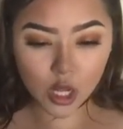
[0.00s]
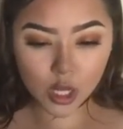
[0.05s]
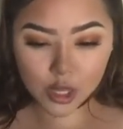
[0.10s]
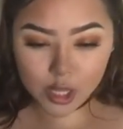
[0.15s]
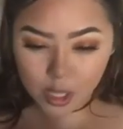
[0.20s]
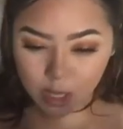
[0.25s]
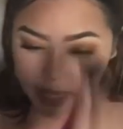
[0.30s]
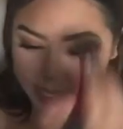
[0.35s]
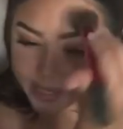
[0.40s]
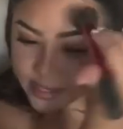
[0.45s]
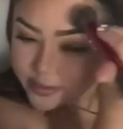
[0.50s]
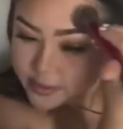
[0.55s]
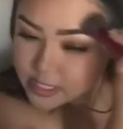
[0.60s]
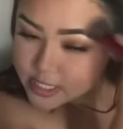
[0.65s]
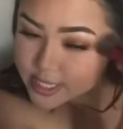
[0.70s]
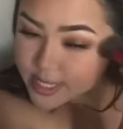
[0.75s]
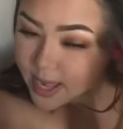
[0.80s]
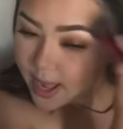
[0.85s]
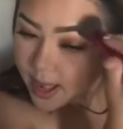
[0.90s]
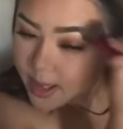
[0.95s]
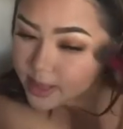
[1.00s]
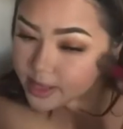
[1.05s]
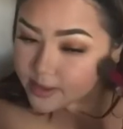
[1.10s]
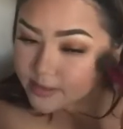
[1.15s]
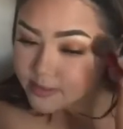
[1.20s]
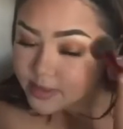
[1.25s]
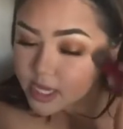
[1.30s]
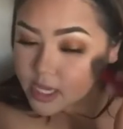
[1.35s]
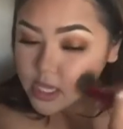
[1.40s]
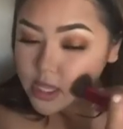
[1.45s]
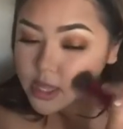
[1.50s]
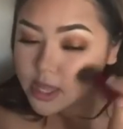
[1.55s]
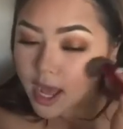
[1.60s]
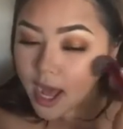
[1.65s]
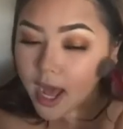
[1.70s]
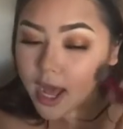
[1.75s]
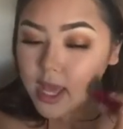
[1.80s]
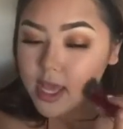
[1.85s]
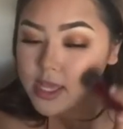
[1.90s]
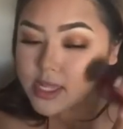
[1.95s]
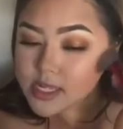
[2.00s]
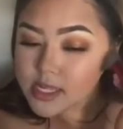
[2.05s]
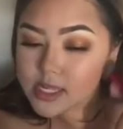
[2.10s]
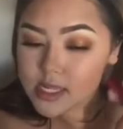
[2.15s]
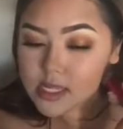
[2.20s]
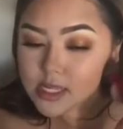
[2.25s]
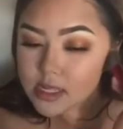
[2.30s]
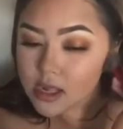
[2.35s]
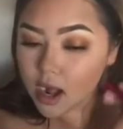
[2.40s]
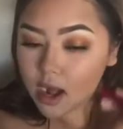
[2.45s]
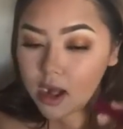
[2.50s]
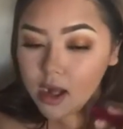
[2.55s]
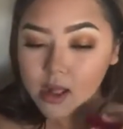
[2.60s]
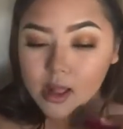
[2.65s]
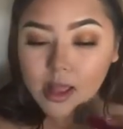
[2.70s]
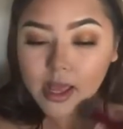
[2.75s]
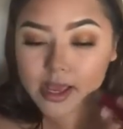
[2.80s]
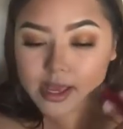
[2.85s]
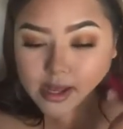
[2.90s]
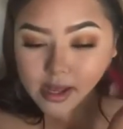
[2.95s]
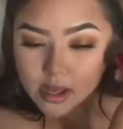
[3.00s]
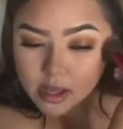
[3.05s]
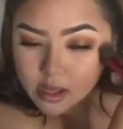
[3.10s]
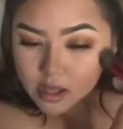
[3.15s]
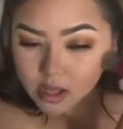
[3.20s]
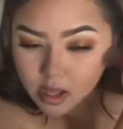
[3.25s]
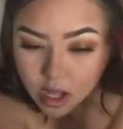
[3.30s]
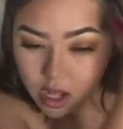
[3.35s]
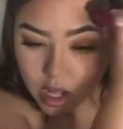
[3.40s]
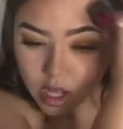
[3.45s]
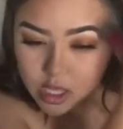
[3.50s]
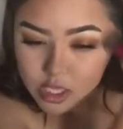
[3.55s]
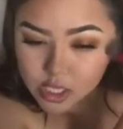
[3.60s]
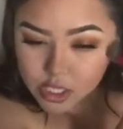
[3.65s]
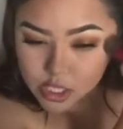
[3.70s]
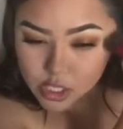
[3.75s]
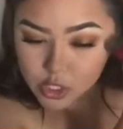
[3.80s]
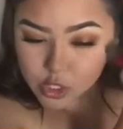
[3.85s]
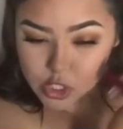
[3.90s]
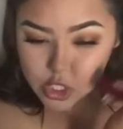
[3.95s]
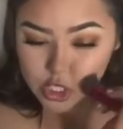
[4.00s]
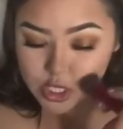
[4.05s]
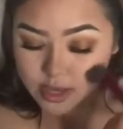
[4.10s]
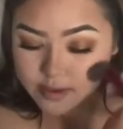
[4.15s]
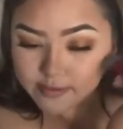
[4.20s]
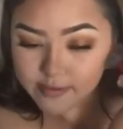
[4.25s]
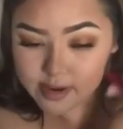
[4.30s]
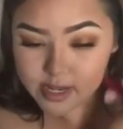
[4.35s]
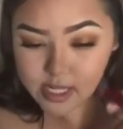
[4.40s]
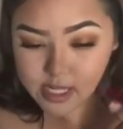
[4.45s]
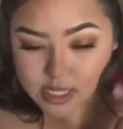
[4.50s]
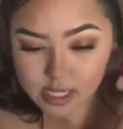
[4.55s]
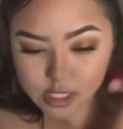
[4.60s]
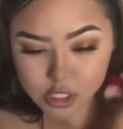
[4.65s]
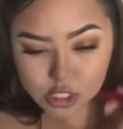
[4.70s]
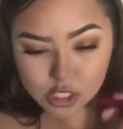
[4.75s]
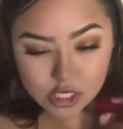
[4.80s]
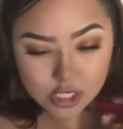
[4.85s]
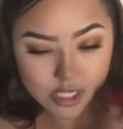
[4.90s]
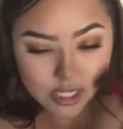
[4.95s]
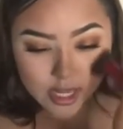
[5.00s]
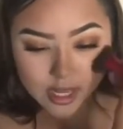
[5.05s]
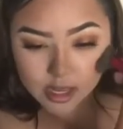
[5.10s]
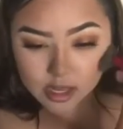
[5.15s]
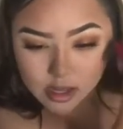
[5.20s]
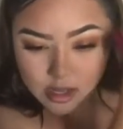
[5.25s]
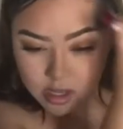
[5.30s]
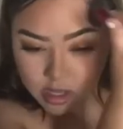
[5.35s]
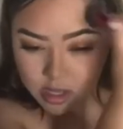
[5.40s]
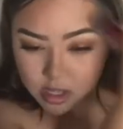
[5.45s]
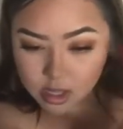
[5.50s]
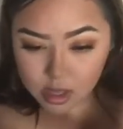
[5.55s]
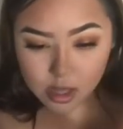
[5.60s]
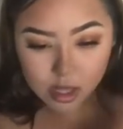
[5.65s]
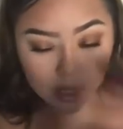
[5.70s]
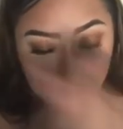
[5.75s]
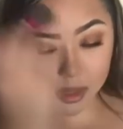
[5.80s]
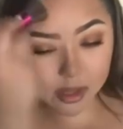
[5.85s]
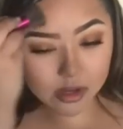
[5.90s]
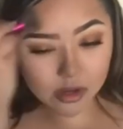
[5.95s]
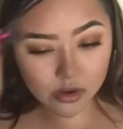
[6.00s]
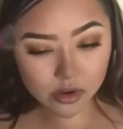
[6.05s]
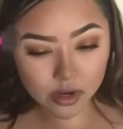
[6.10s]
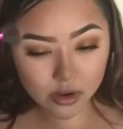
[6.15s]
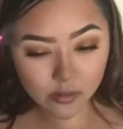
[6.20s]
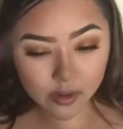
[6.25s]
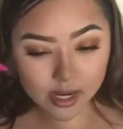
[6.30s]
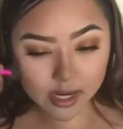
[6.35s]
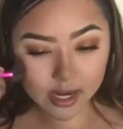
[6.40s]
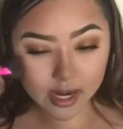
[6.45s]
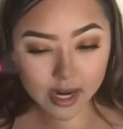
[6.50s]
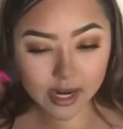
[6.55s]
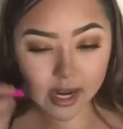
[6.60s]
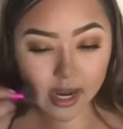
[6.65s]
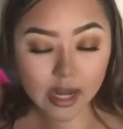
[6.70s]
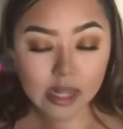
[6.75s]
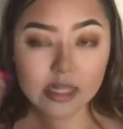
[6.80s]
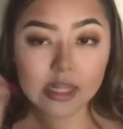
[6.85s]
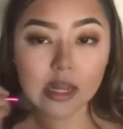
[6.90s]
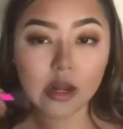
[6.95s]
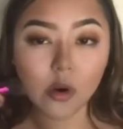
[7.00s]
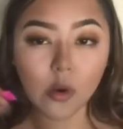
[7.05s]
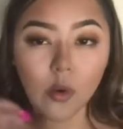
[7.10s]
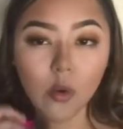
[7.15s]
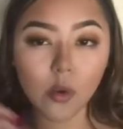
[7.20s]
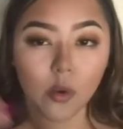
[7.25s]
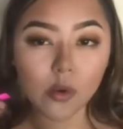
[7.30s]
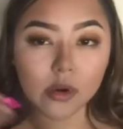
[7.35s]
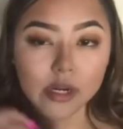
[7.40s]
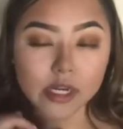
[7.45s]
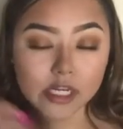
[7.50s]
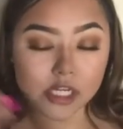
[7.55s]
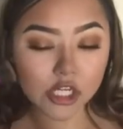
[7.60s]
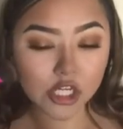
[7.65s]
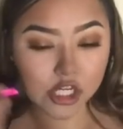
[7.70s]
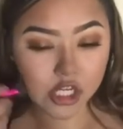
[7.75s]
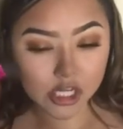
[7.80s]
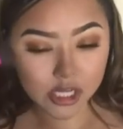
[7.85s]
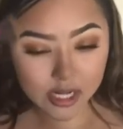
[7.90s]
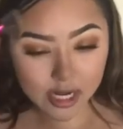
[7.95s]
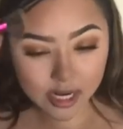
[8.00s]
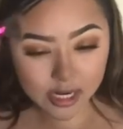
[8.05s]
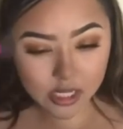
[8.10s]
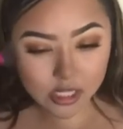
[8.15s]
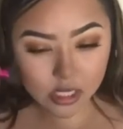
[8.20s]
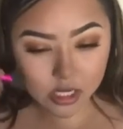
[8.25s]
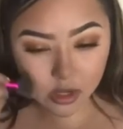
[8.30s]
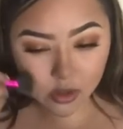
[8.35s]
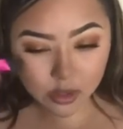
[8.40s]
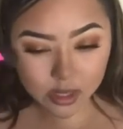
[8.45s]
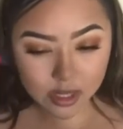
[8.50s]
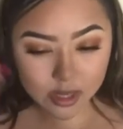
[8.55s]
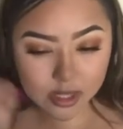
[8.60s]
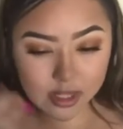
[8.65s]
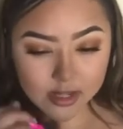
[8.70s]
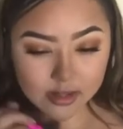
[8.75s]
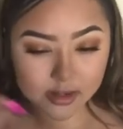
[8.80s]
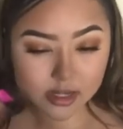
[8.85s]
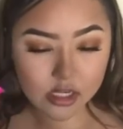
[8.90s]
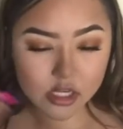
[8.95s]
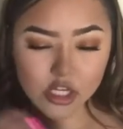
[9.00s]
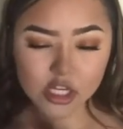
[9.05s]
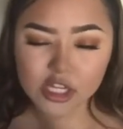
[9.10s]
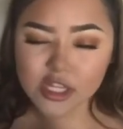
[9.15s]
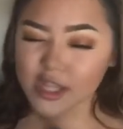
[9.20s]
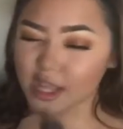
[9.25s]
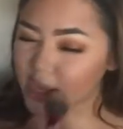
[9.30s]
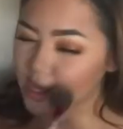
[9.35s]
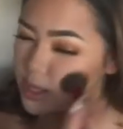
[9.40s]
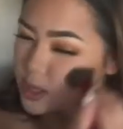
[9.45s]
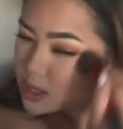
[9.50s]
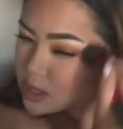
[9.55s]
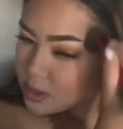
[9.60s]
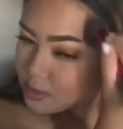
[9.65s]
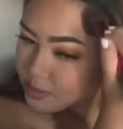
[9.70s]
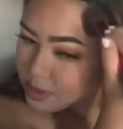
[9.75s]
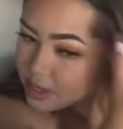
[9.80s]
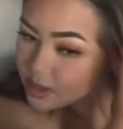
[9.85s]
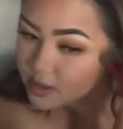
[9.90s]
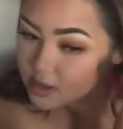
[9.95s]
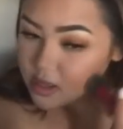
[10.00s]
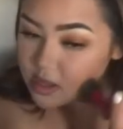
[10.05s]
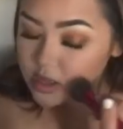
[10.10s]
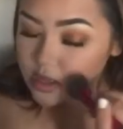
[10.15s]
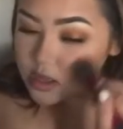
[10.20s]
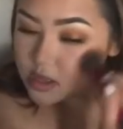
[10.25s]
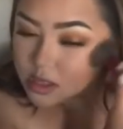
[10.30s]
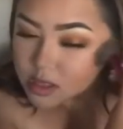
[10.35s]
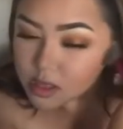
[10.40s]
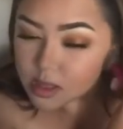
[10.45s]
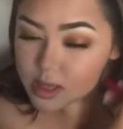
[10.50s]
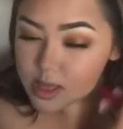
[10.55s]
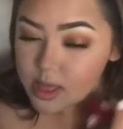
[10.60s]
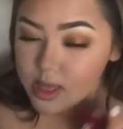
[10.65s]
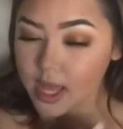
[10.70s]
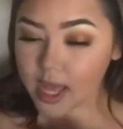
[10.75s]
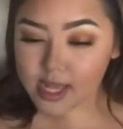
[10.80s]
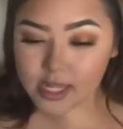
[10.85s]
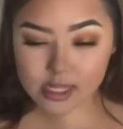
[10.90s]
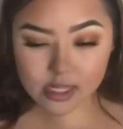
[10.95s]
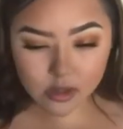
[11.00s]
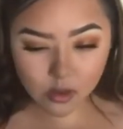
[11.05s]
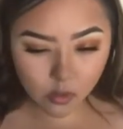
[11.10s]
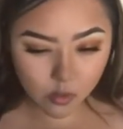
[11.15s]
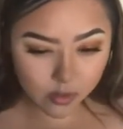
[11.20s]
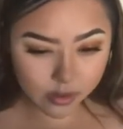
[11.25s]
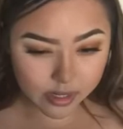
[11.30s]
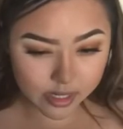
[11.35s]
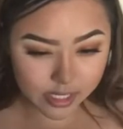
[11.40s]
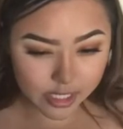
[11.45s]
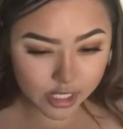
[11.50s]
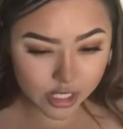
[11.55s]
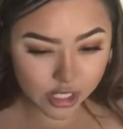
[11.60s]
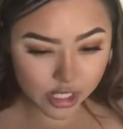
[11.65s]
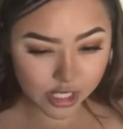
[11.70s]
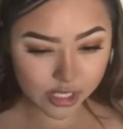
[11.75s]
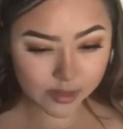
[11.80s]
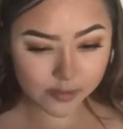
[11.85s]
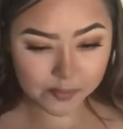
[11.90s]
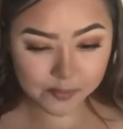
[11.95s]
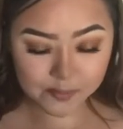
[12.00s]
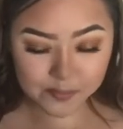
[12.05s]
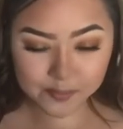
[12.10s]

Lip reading: the lady was telling me that it's not like a huge difference. It's just like the Laguna one kind of has like orangey kind of tone, and this one is just like a little bit less orangey.